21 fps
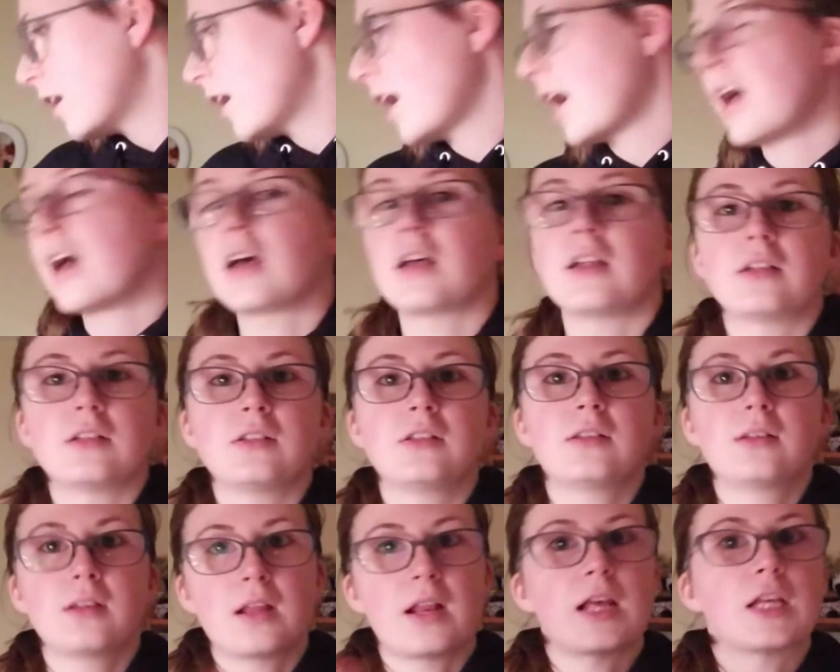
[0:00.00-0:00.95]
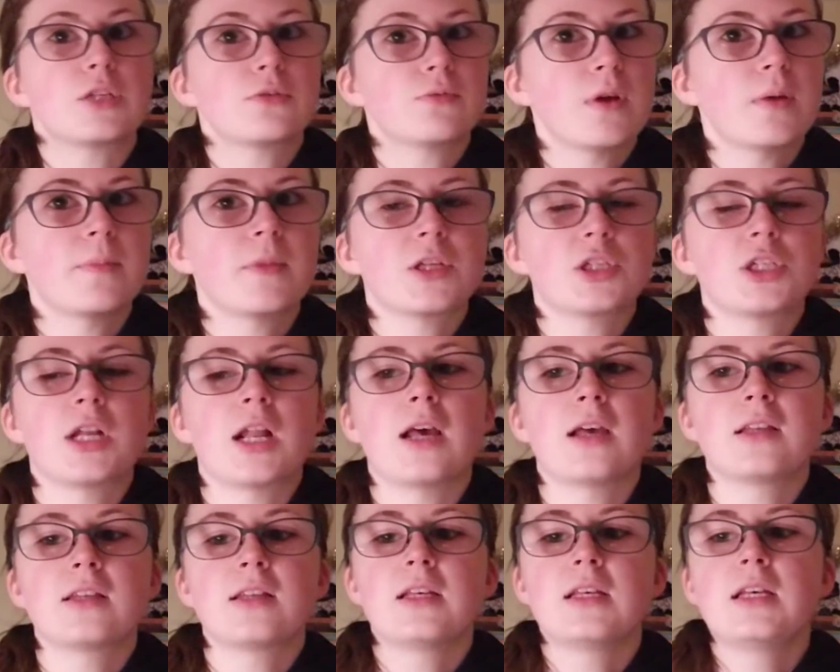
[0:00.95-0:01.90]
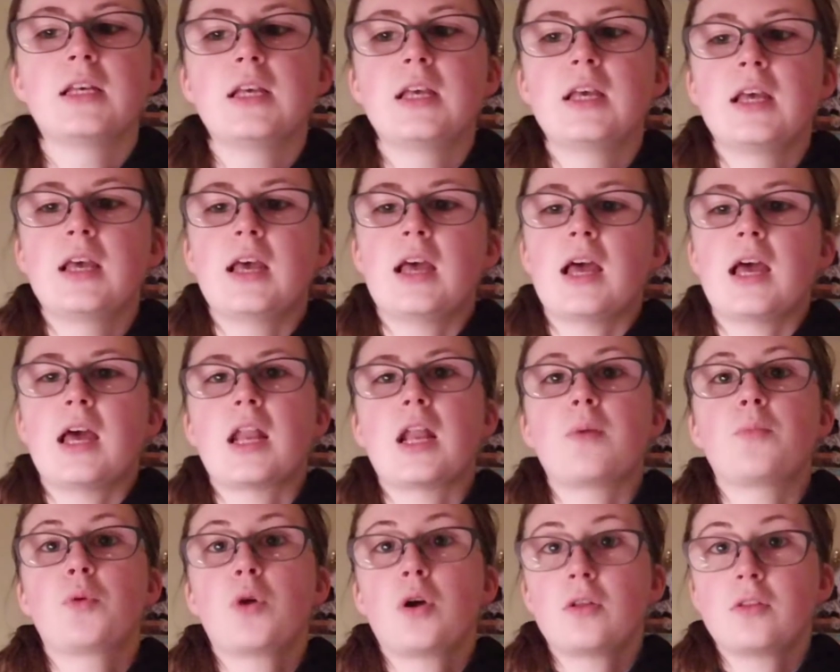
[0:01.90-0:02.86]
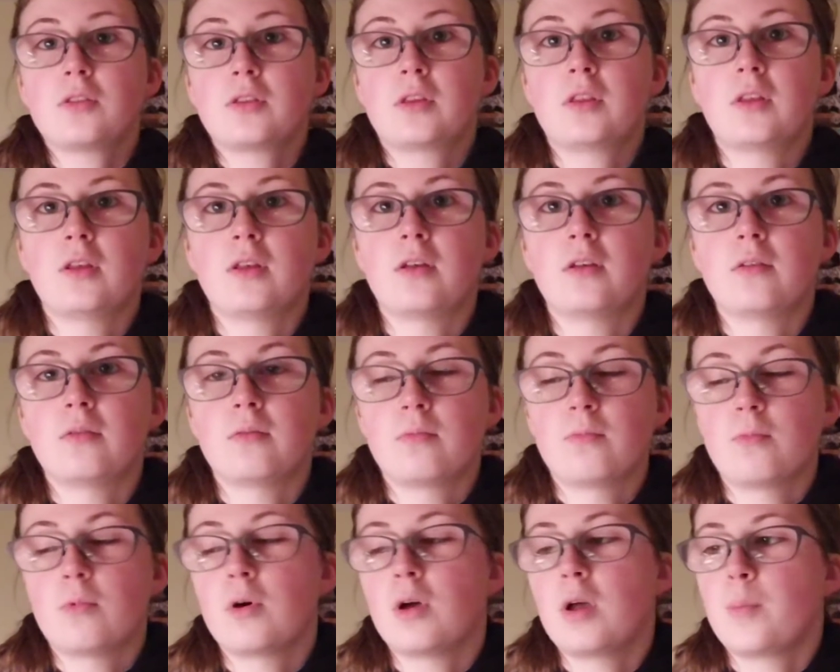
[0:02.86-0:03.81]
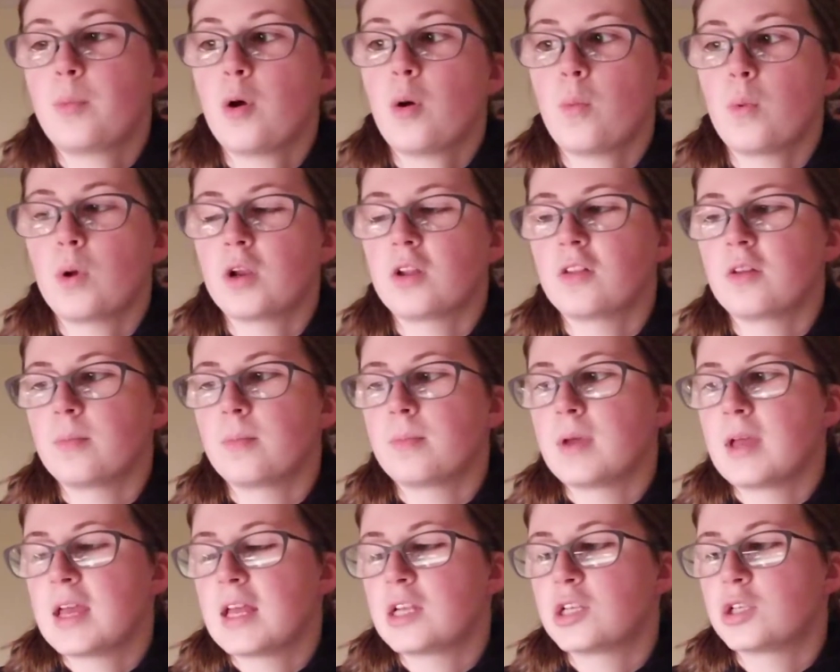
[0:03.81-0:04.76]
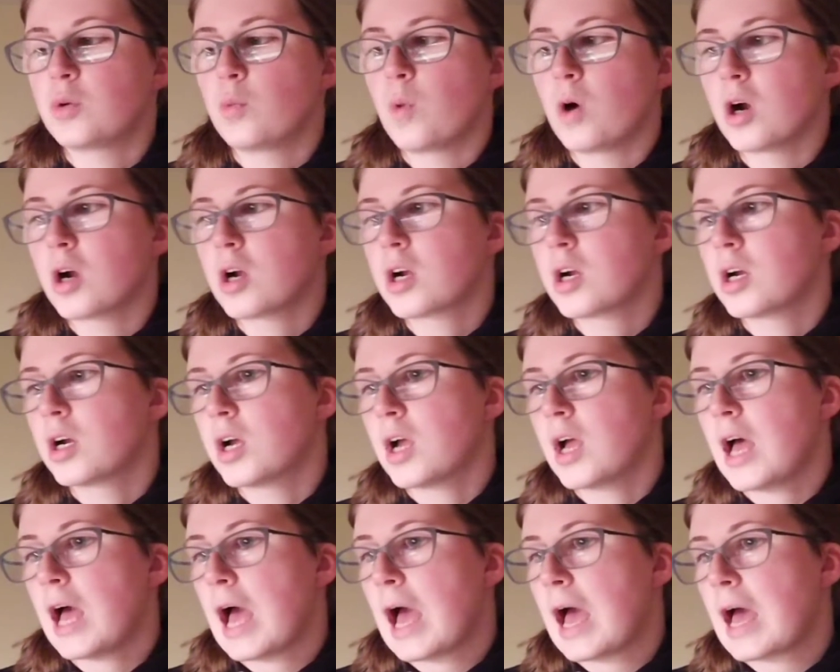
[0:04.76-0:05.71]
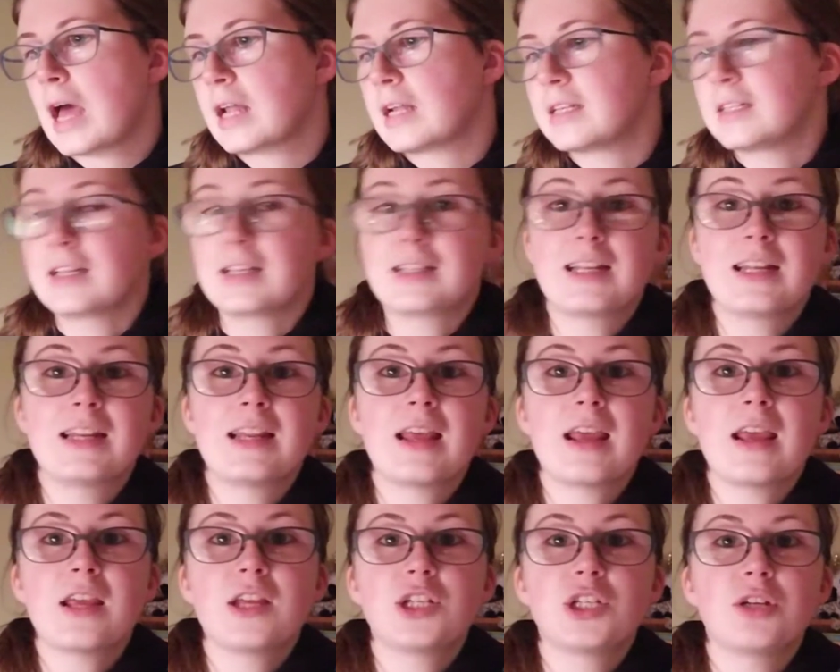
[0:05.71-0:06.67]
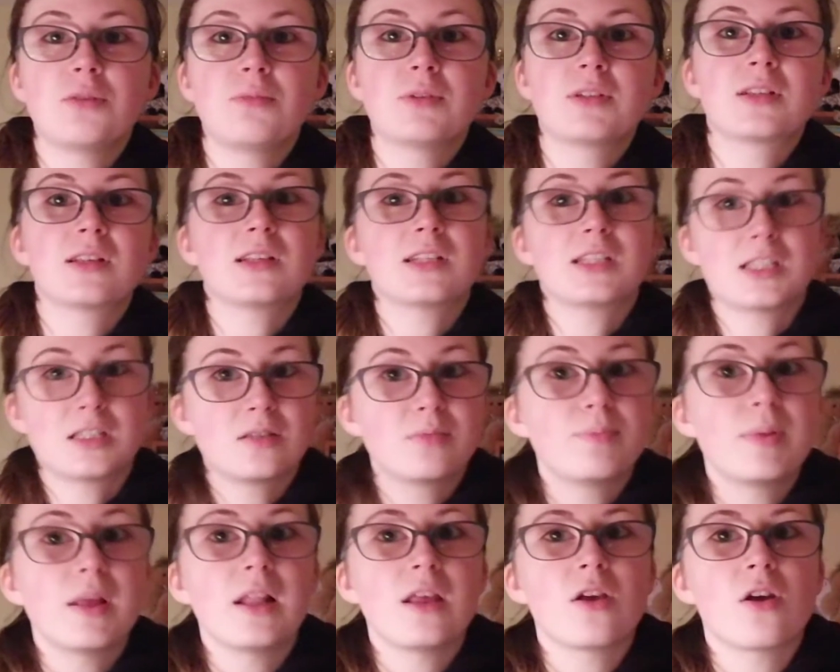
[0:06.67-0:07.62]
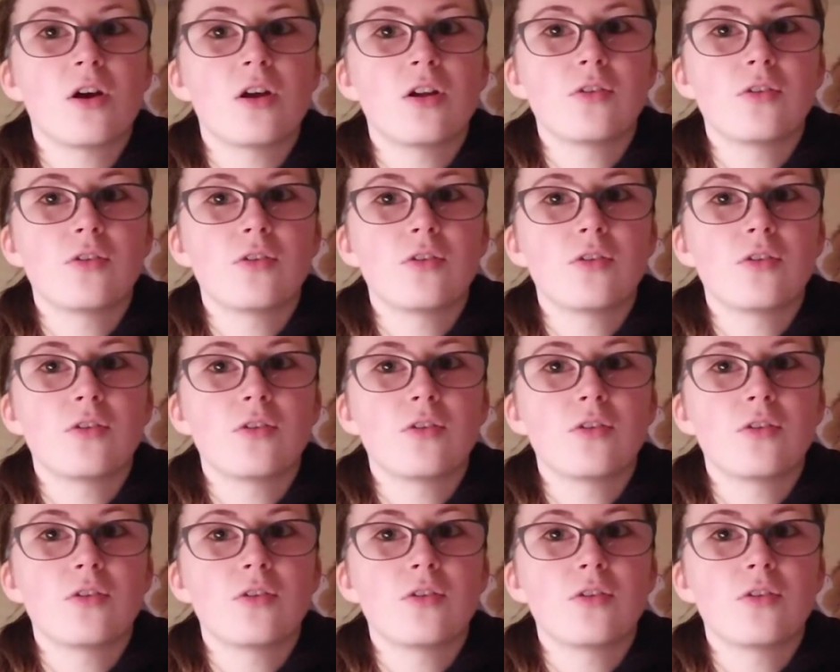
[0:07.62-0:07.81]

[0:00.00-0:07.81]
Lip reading: and a nice rim that she liked. And I brought one of them into work, and today she was spilling out